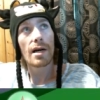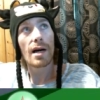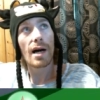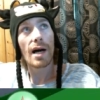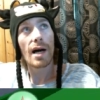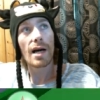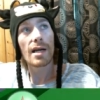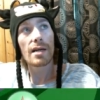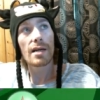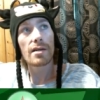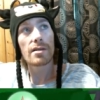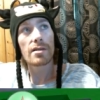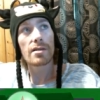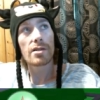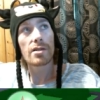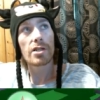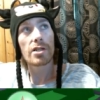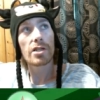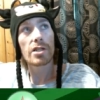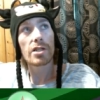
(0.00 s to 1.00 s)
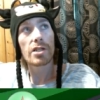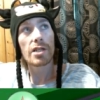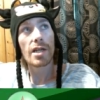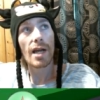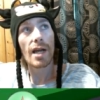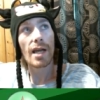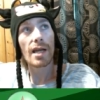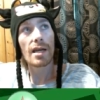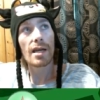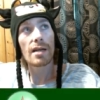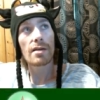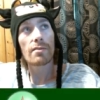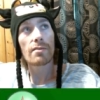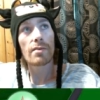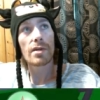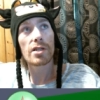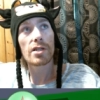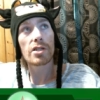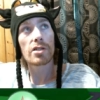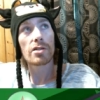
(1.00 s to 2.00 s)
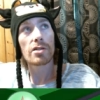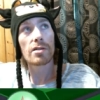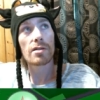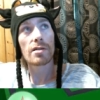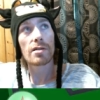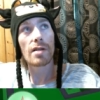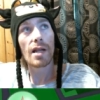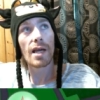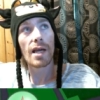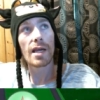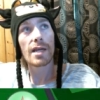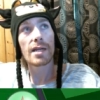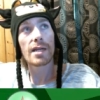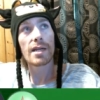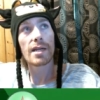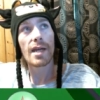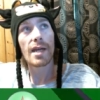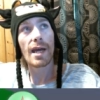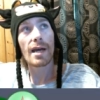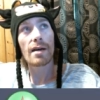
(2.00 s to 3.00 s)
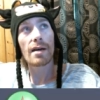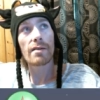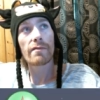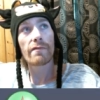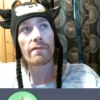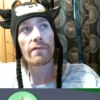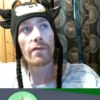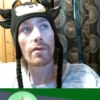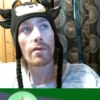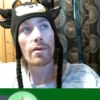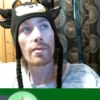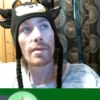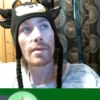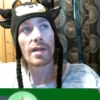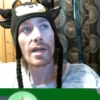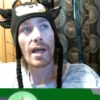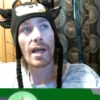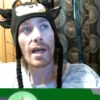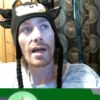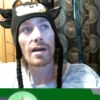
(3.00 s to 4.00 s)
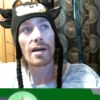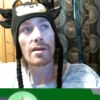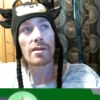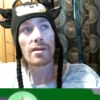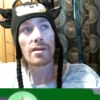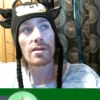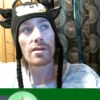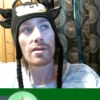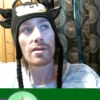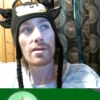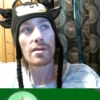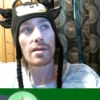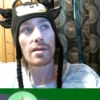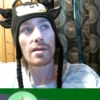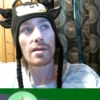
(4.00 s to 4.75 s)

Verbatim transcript: I understand what you're laying down for me now, dude.